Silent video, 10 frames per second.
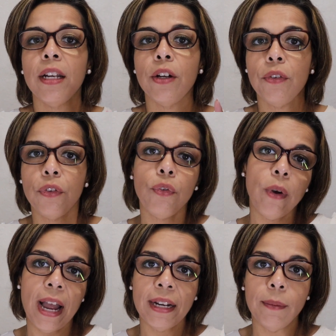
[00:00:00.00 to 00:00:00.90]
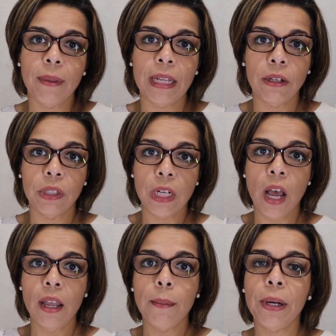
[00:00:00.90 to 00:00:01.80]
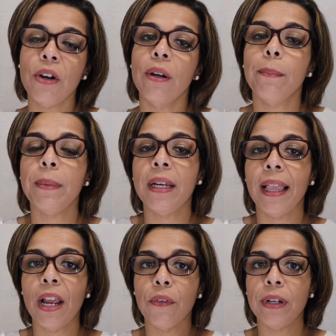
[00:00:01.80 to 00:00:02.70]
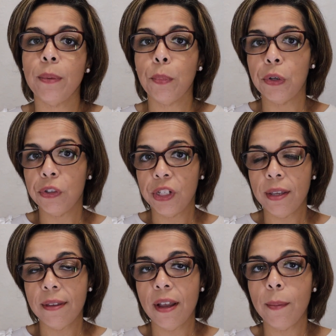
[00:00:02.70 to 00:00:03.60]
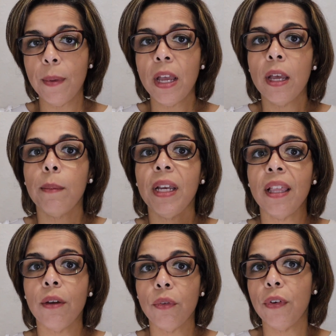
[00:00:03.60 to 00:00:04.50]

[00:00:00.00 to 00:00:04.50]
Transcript: There's 2 items that are not in my cart because I already purchased them because I was